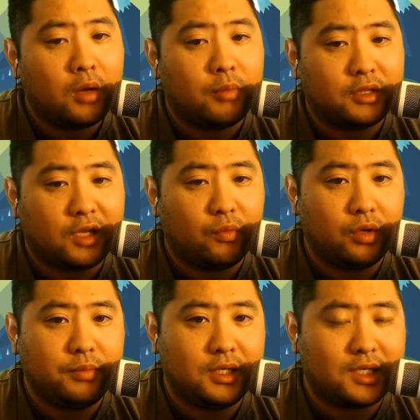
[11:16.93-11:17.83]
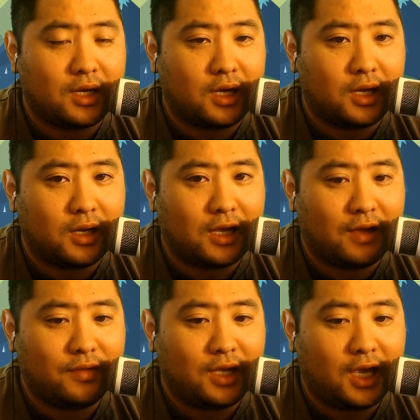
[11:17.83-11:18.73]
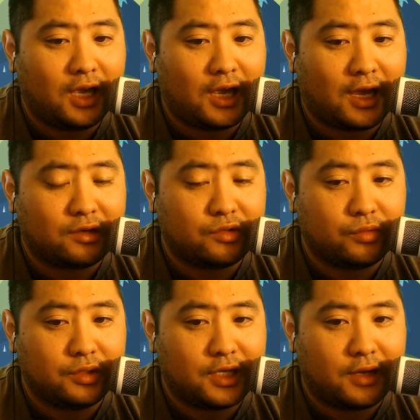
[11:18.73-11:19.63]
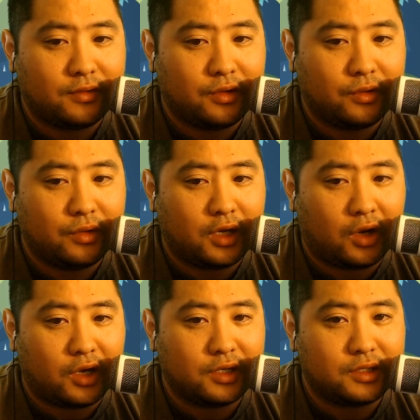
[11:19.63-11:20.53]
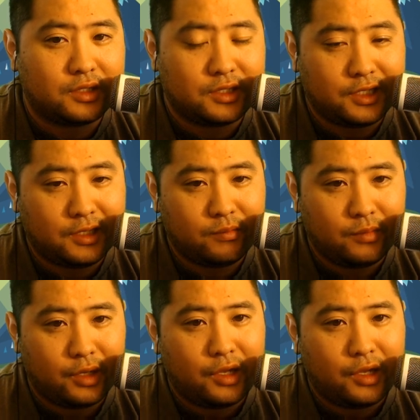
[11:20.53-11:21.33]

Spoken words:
But they will be having a actual download on Steam.